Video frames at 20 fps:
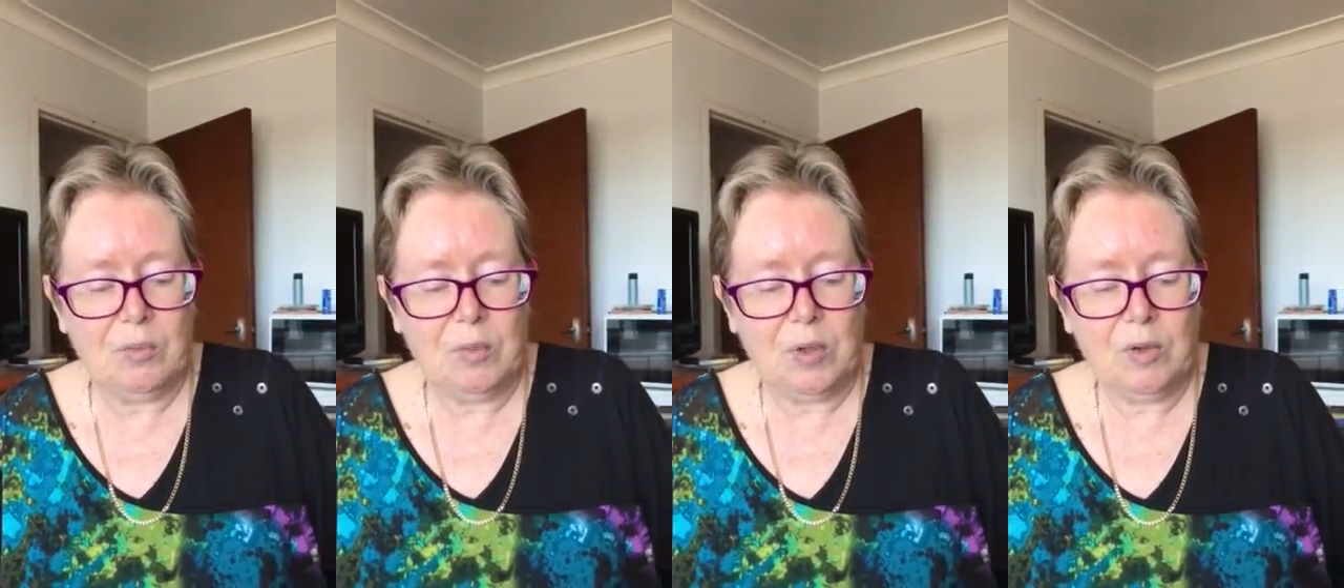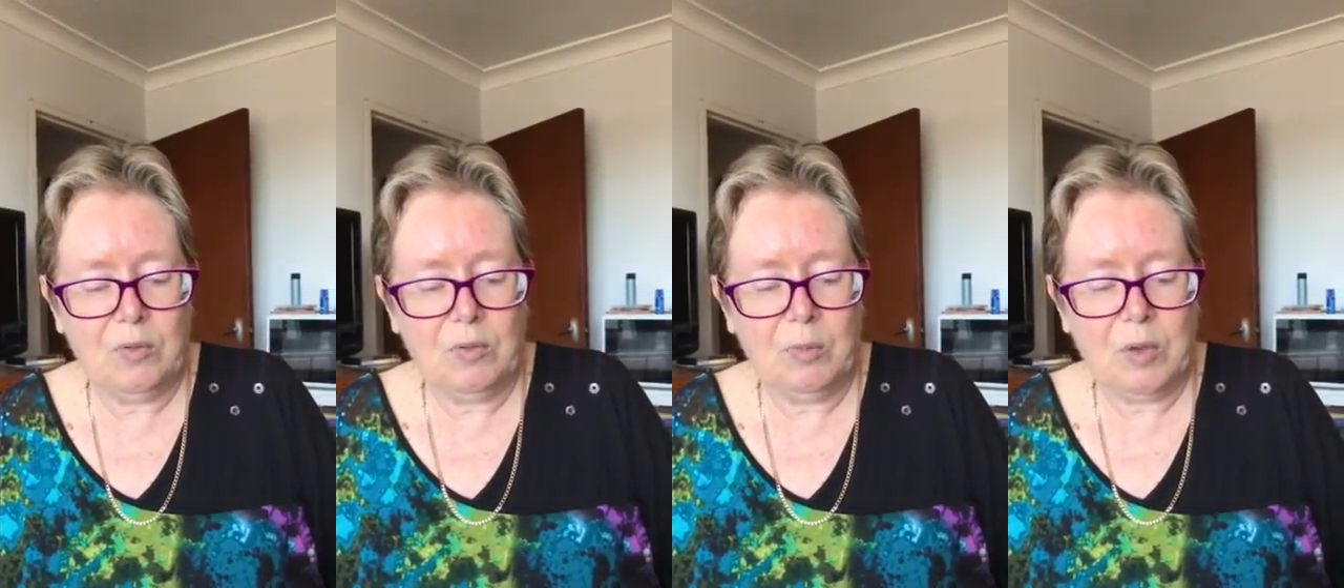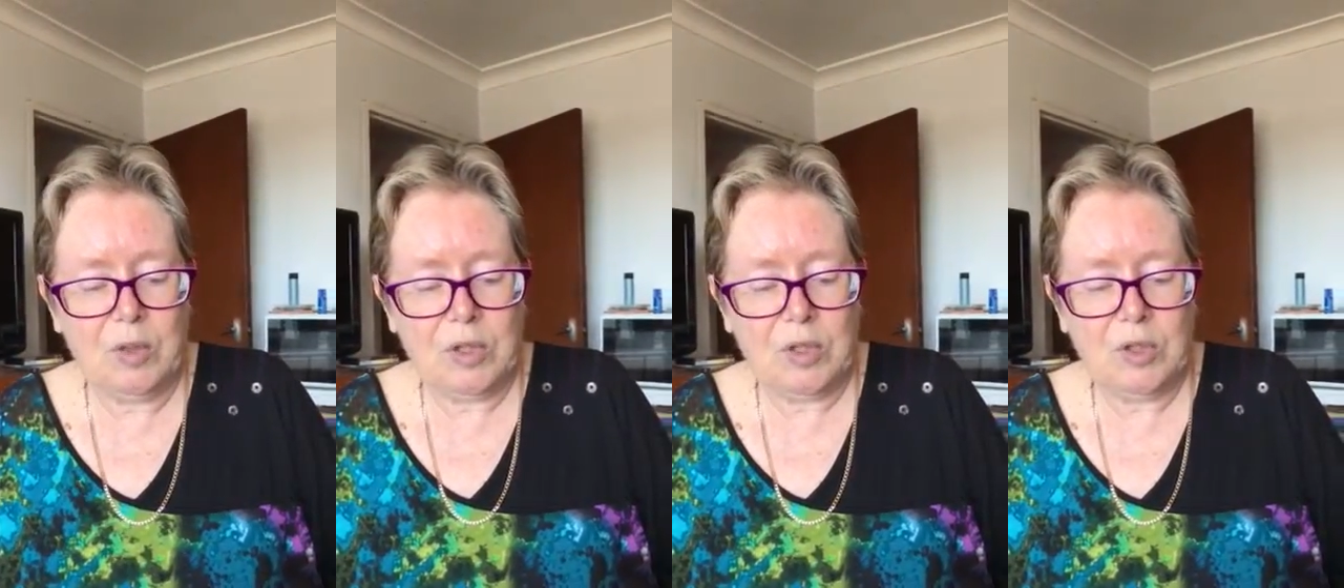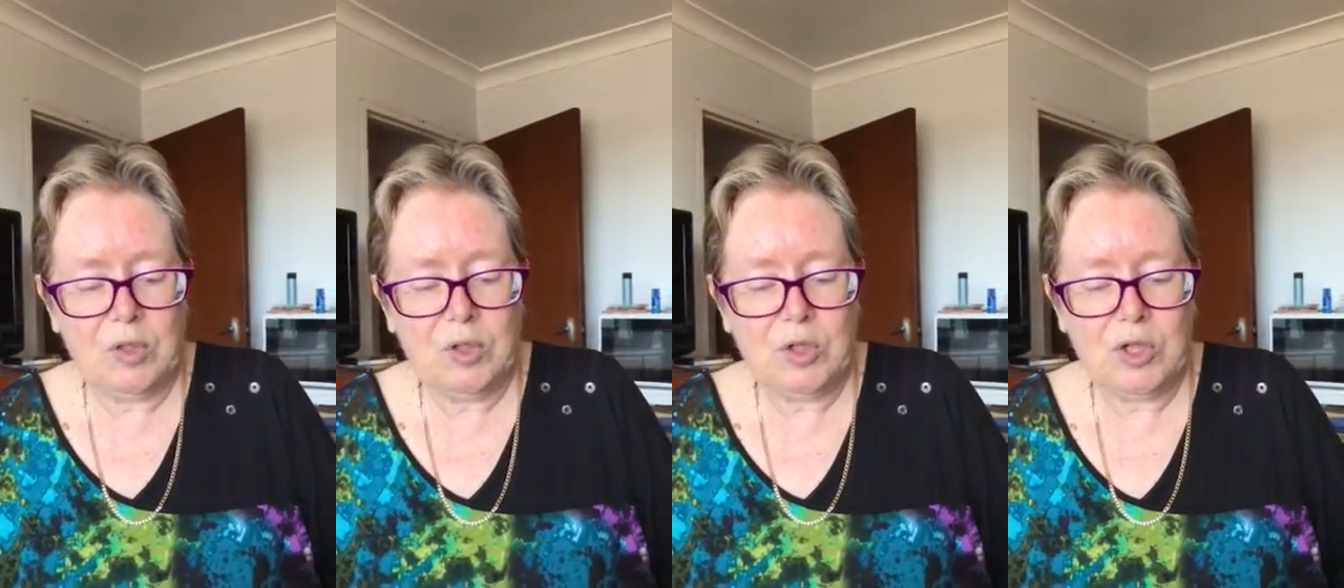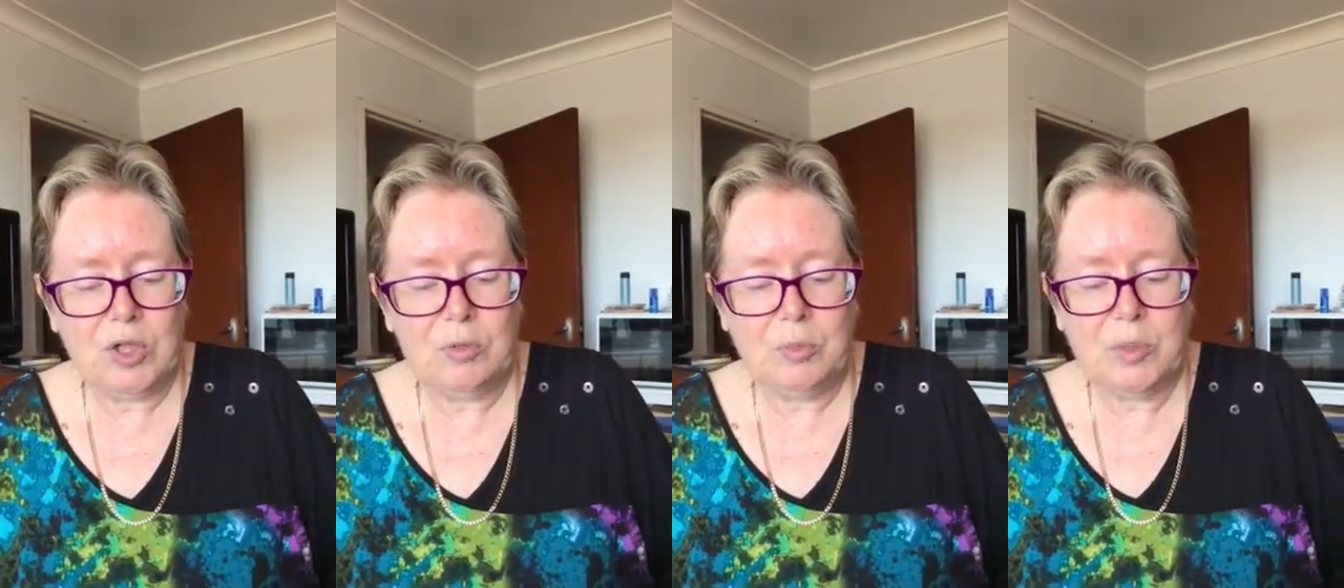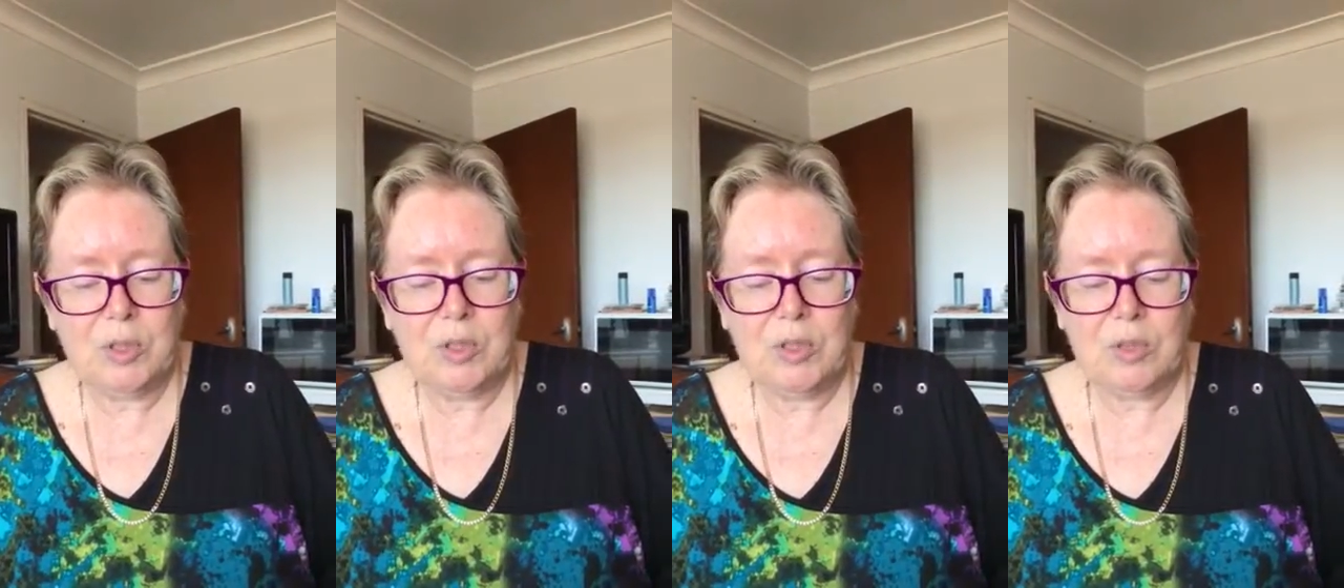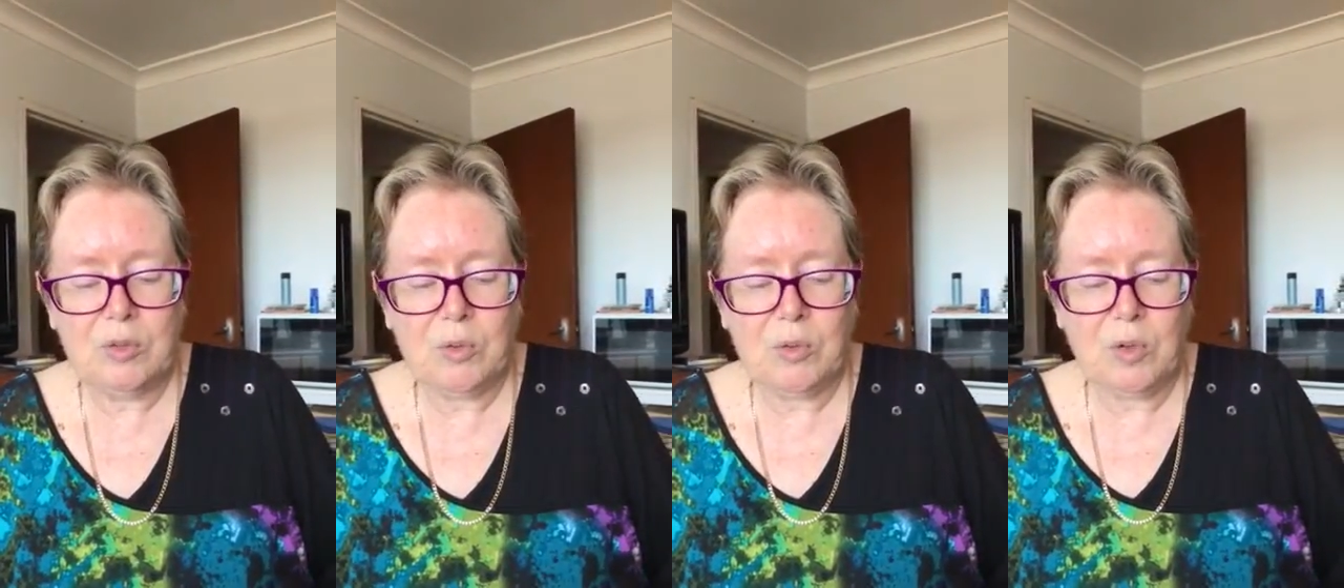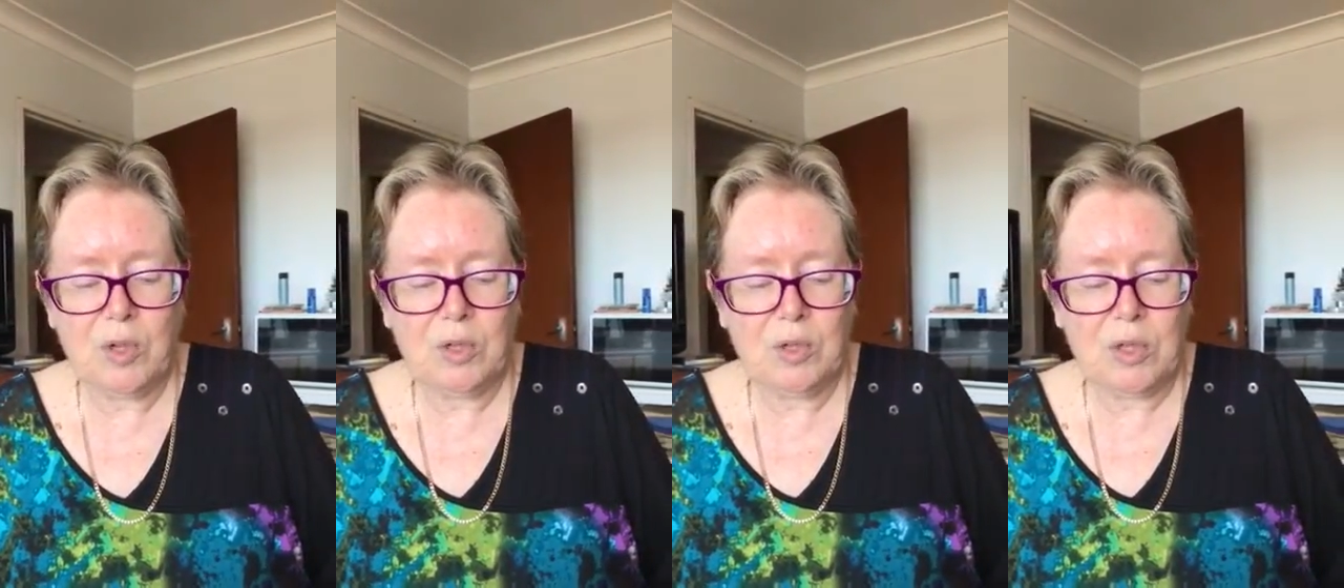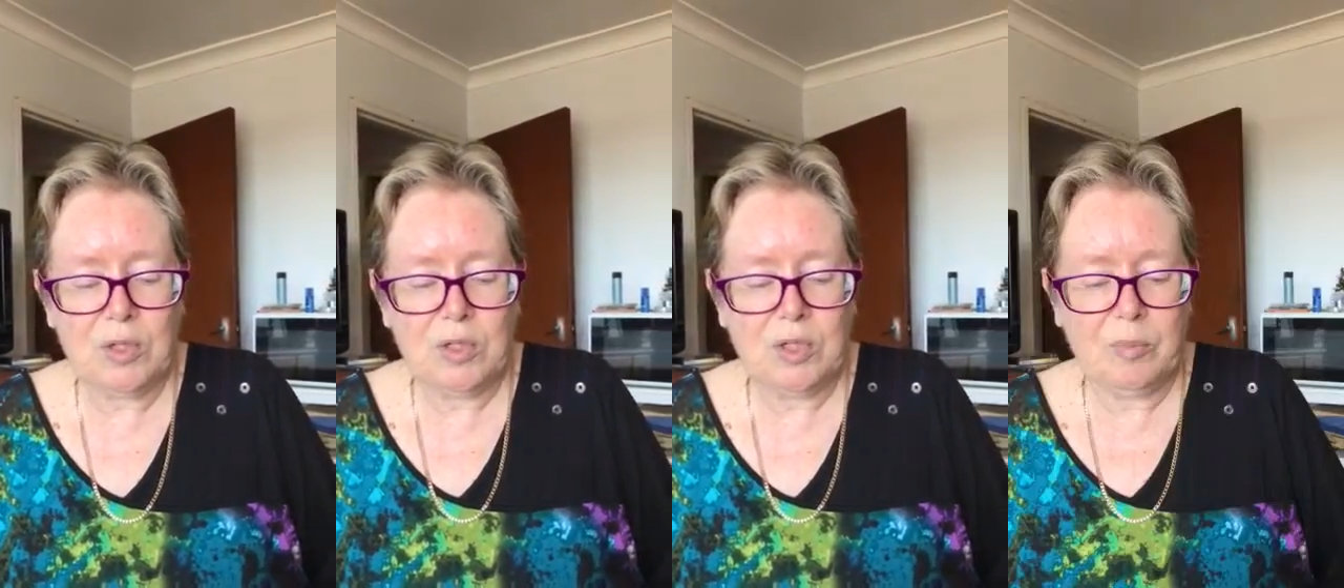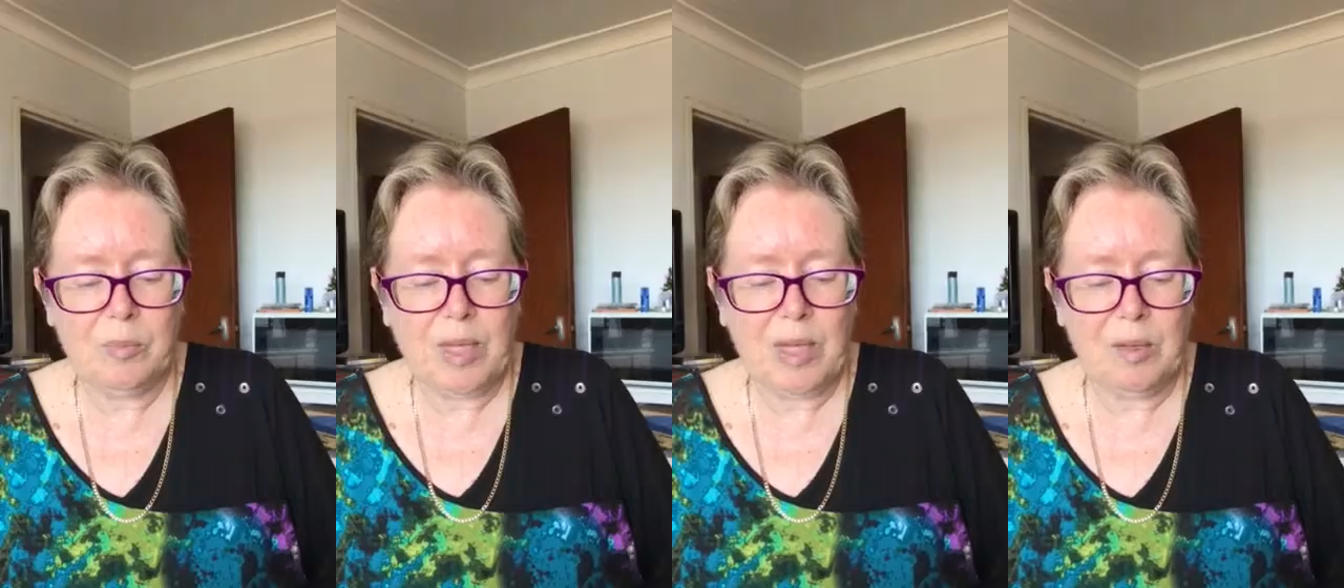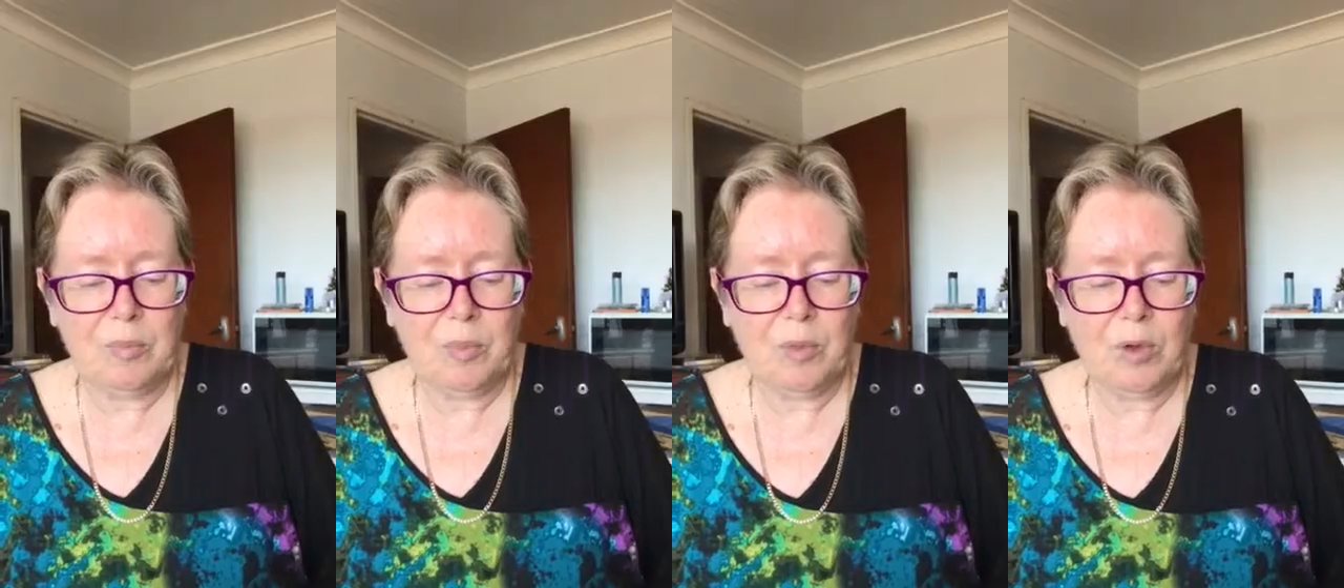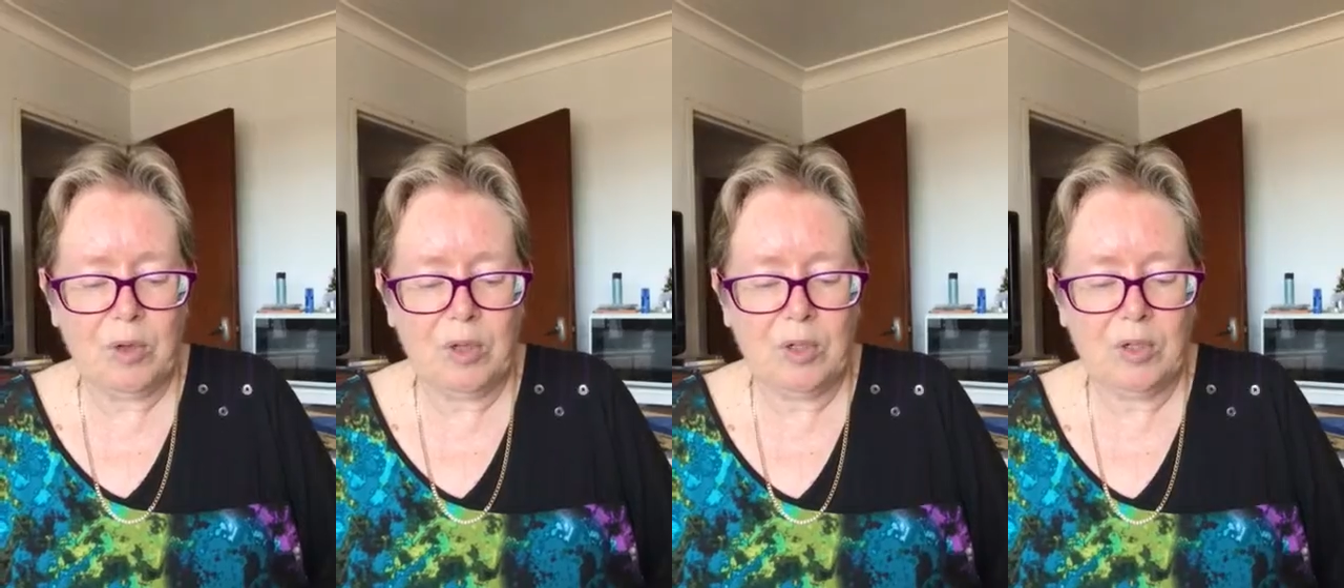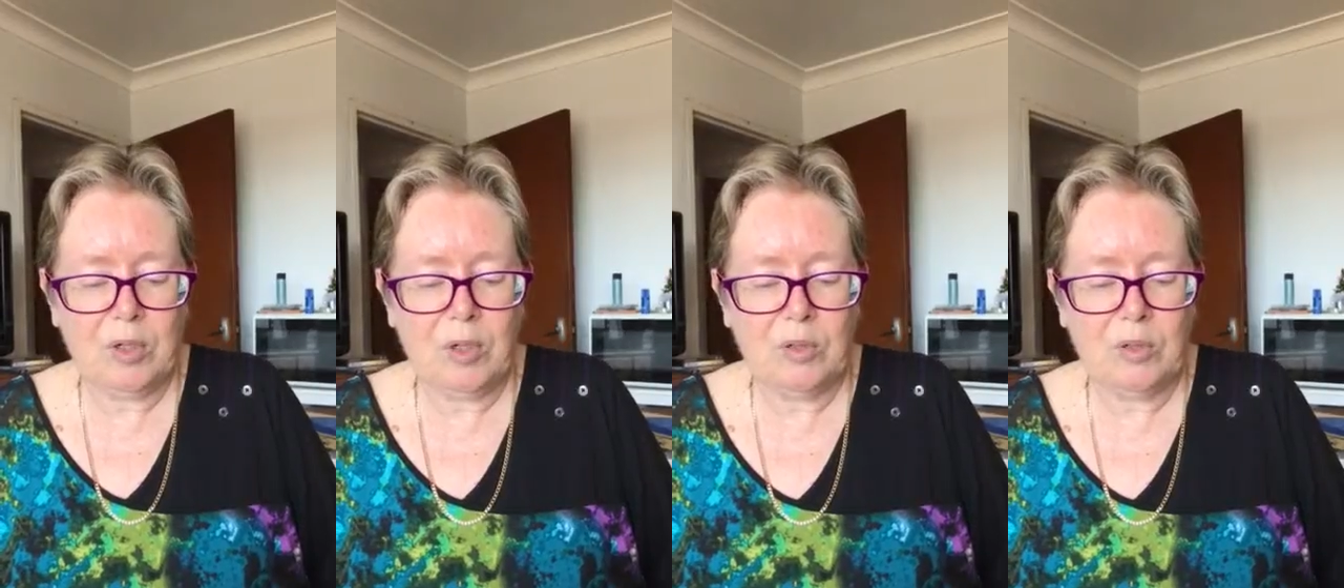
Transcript: One of my achievements is organising Mad Pride